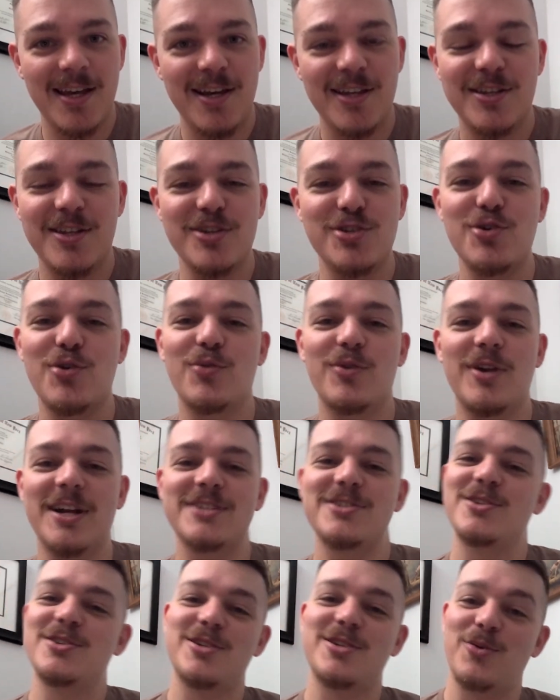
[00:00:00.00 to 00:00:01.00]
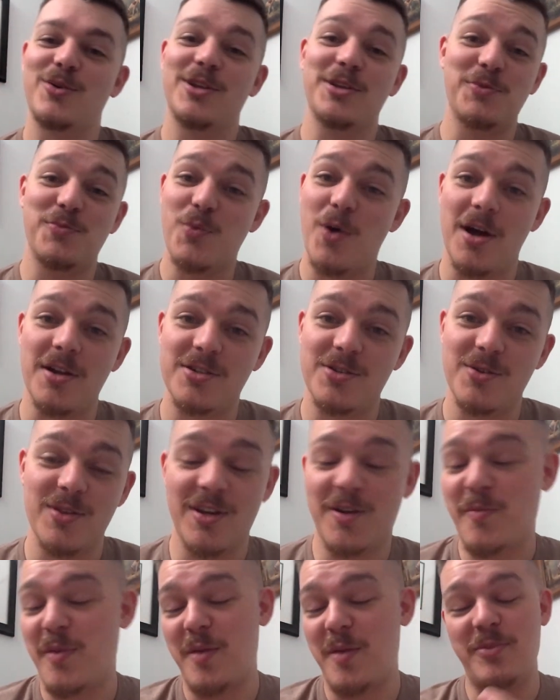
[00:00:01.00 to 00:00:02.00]
They don't necessarily want to.
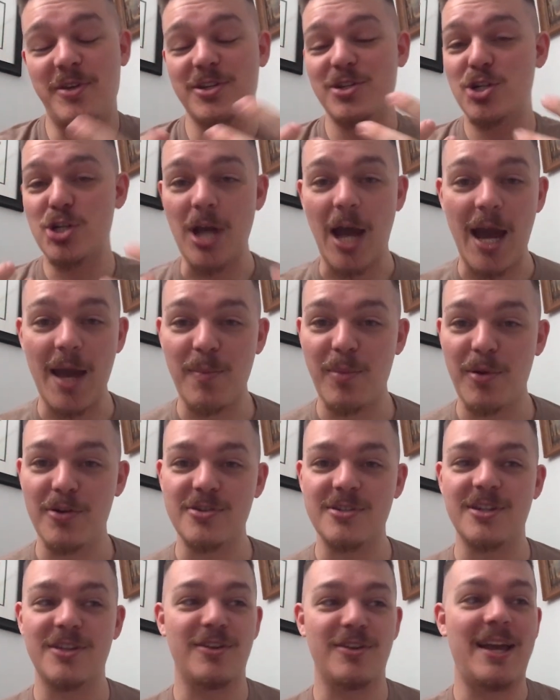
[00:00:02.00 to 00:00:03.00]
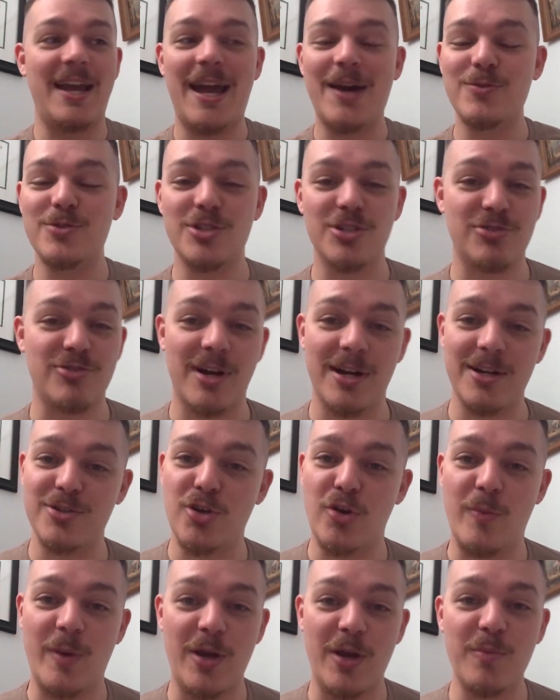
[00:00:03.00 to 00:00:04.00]
There might be a shy person. They're like, I was just trying to
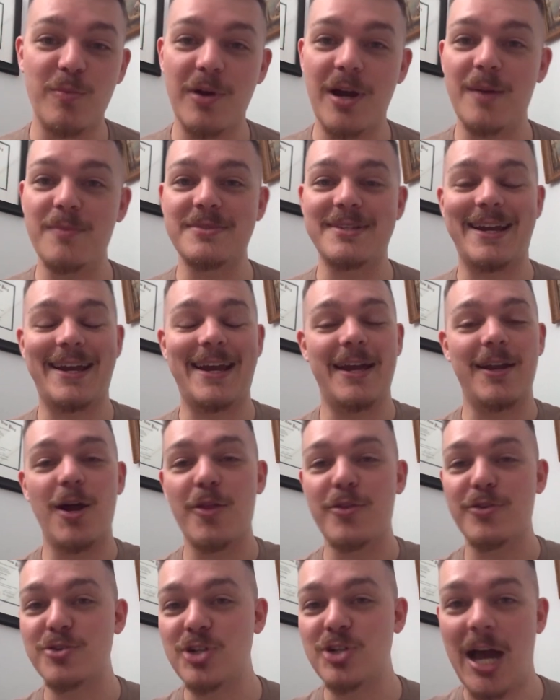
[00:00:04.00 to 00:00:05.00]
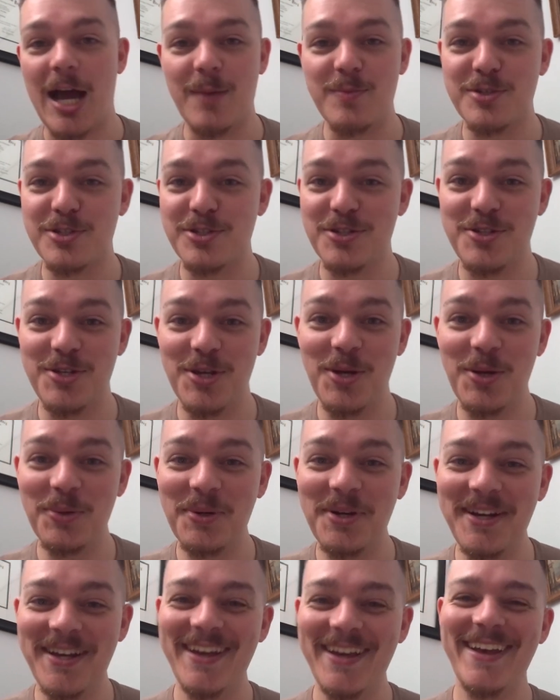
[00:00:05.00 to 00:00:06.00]
solve my own problems. I got other jobs to
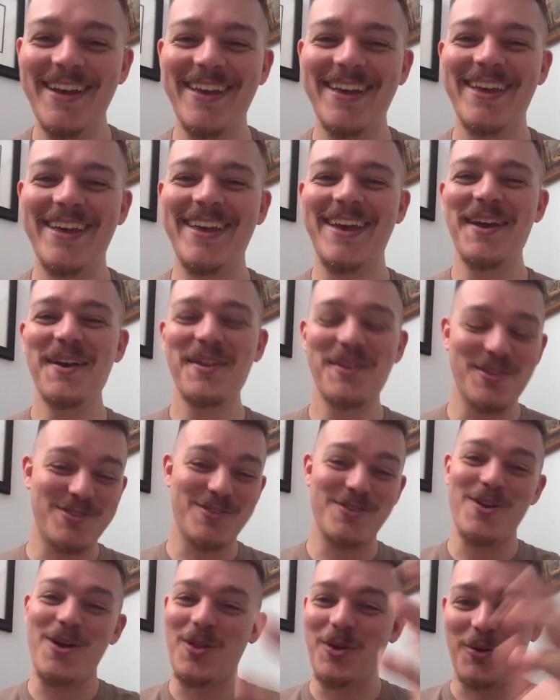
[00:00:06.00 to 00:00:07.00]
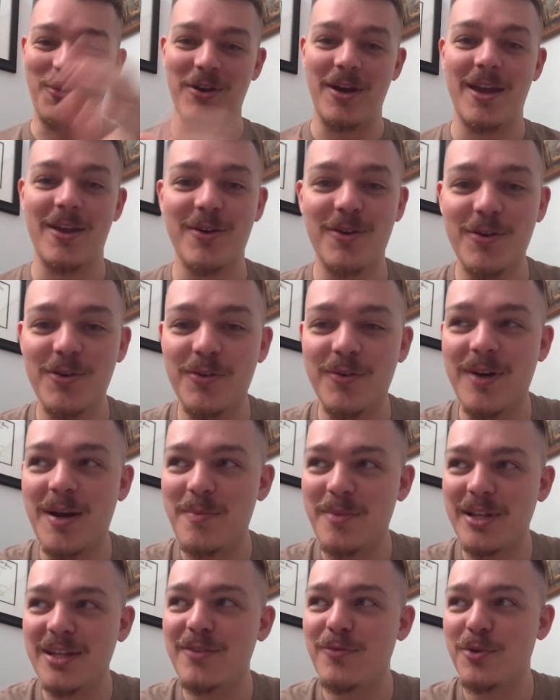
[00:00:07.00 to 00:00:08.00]
do. There's another creator who I
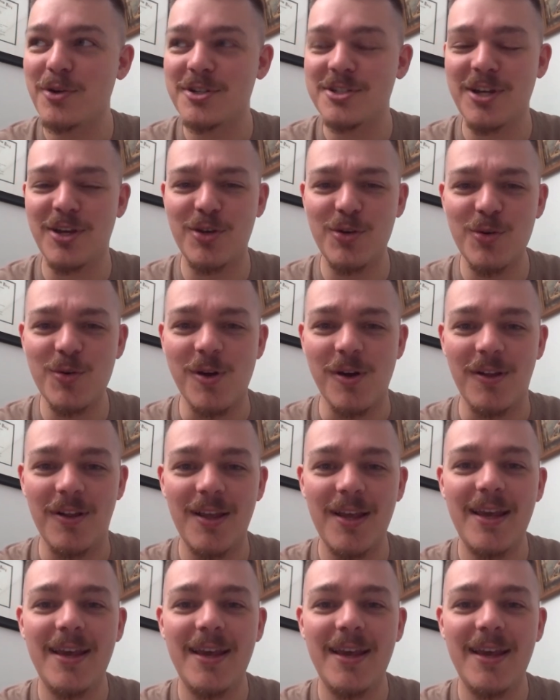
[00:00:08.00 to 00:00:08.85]
believe works at Google,